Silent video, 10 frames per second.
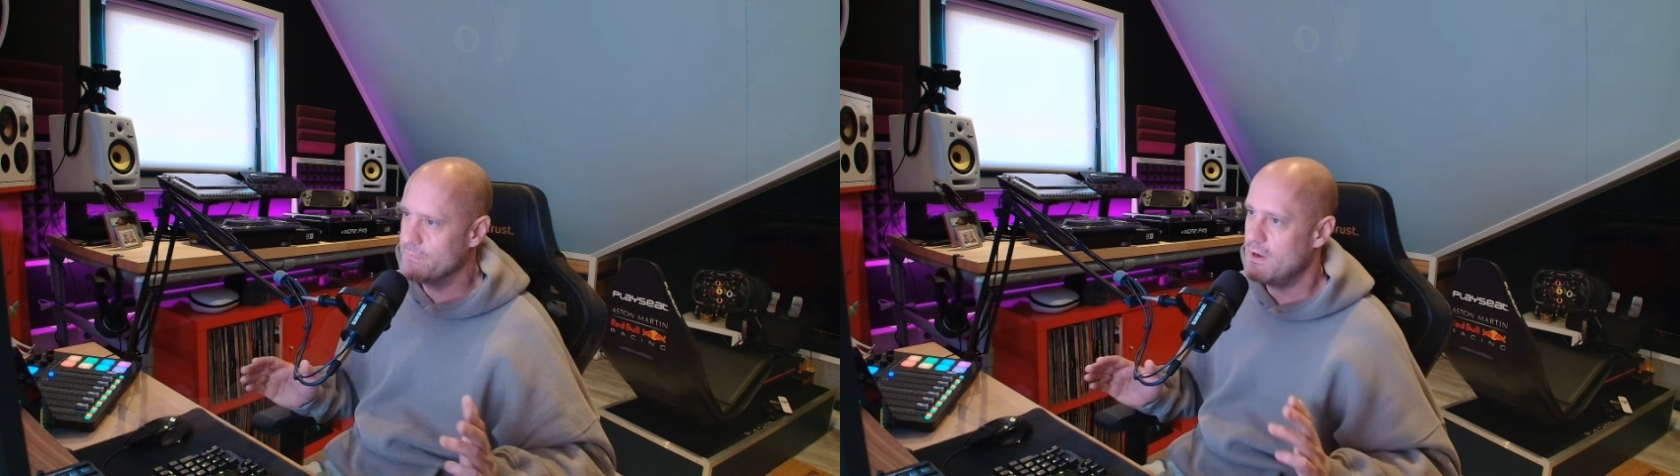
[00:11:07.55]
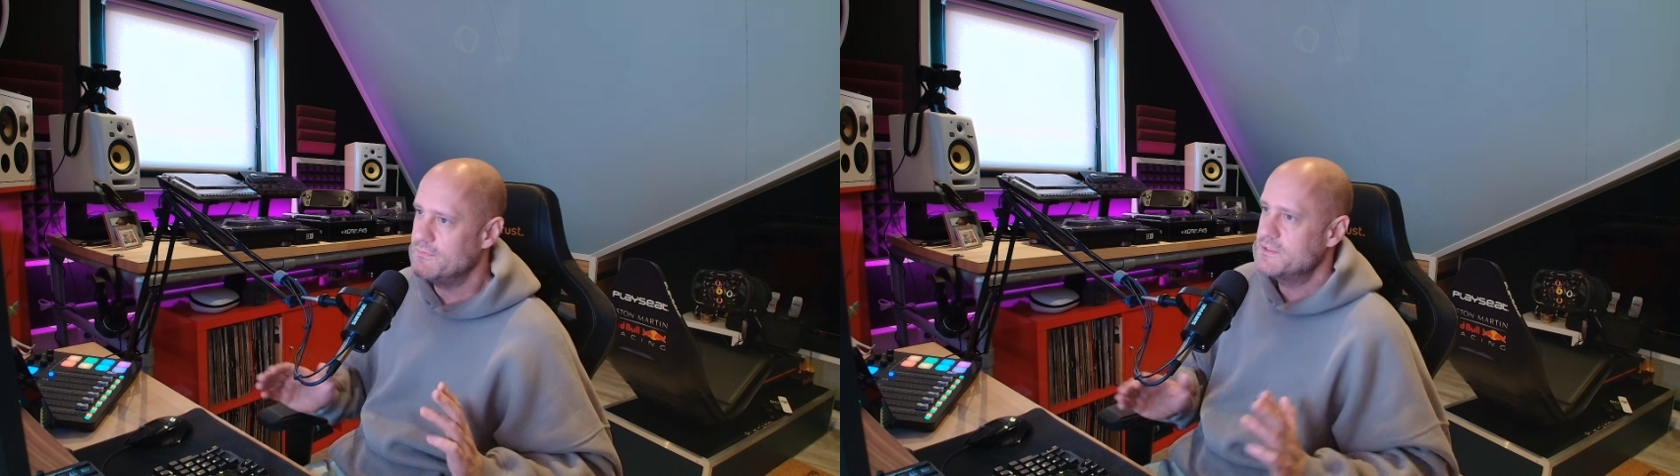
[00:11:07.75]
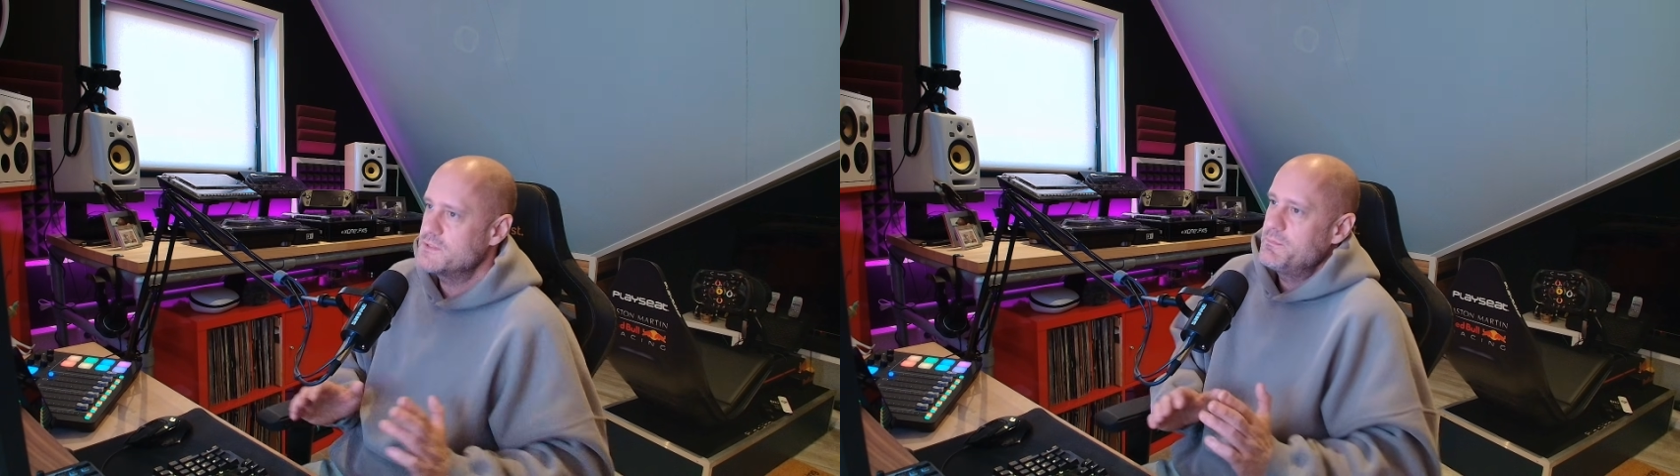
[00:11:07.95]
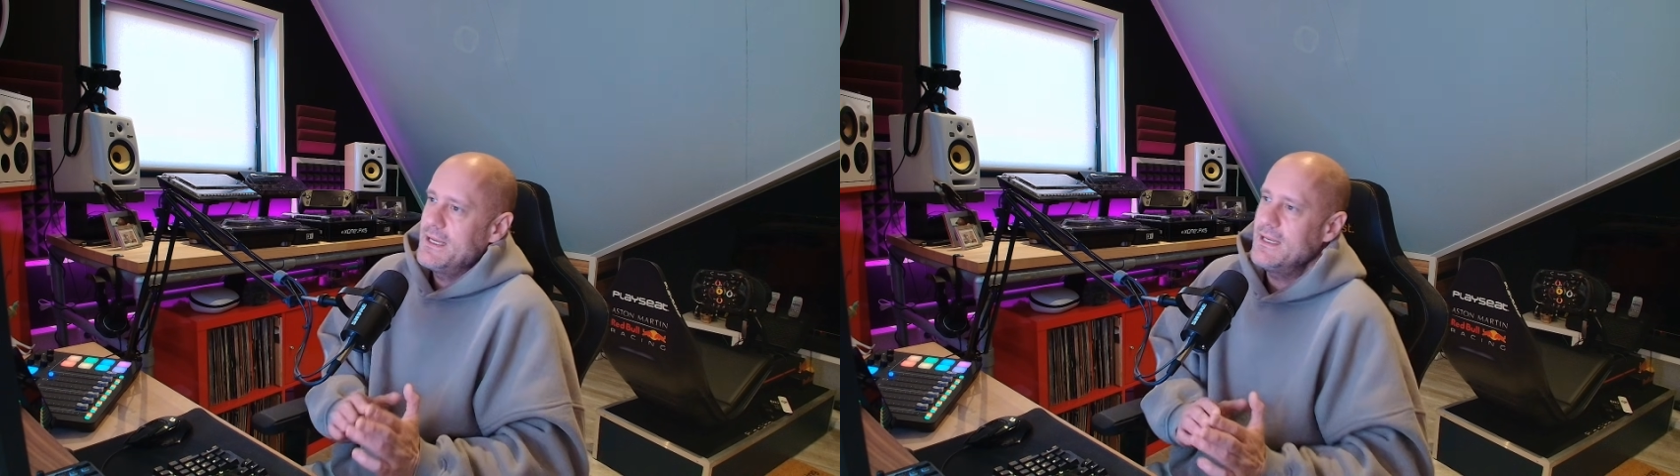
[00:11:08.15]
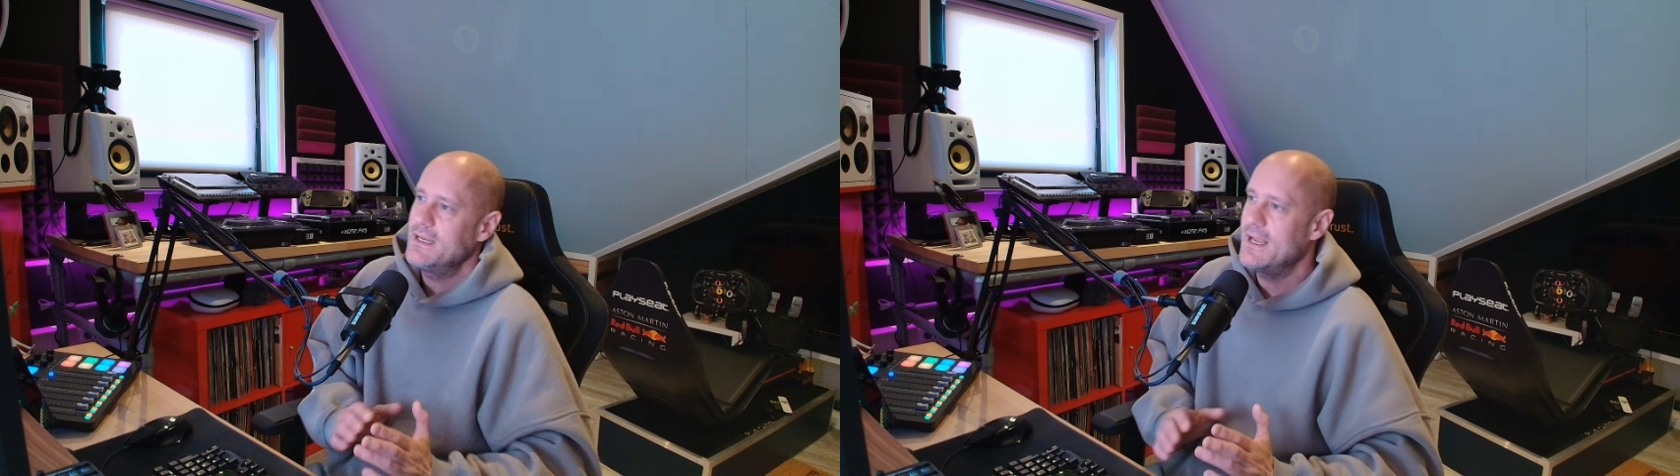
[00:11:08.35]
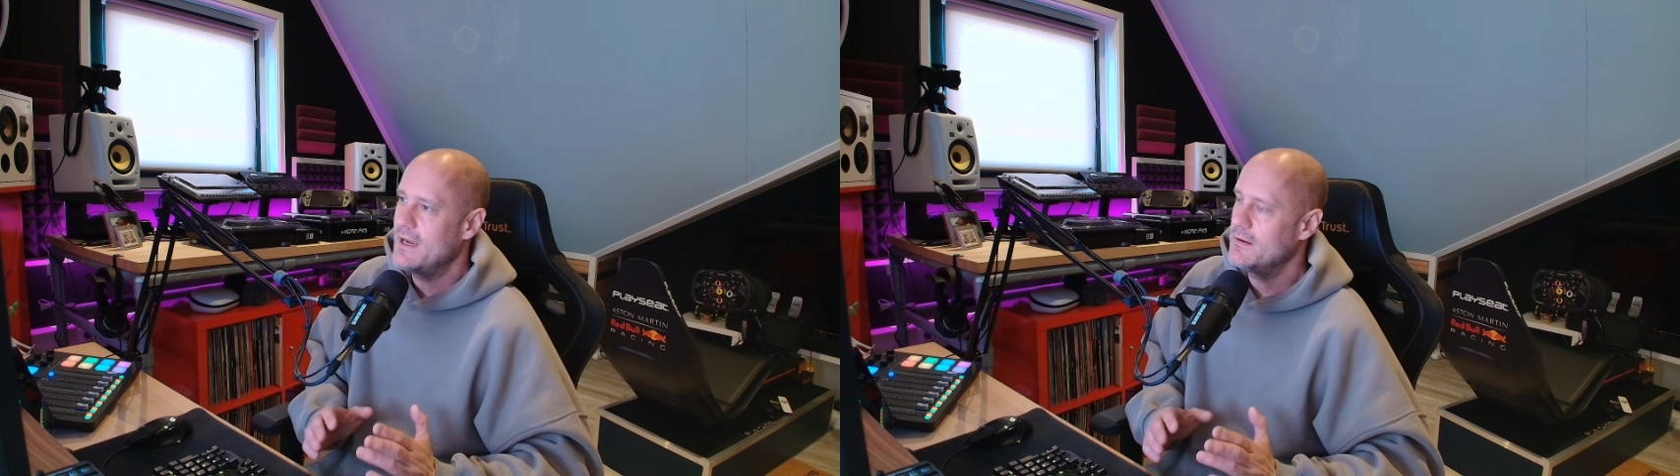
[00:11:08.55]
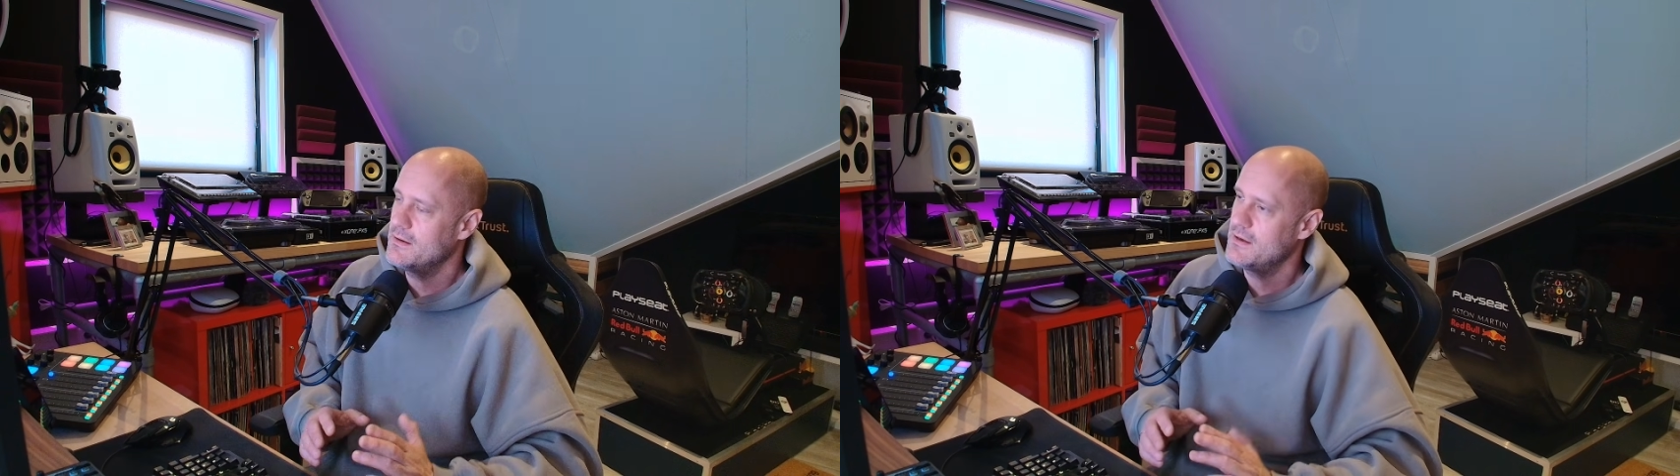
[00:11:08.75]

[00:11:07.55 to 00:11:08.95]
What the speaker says: After spending now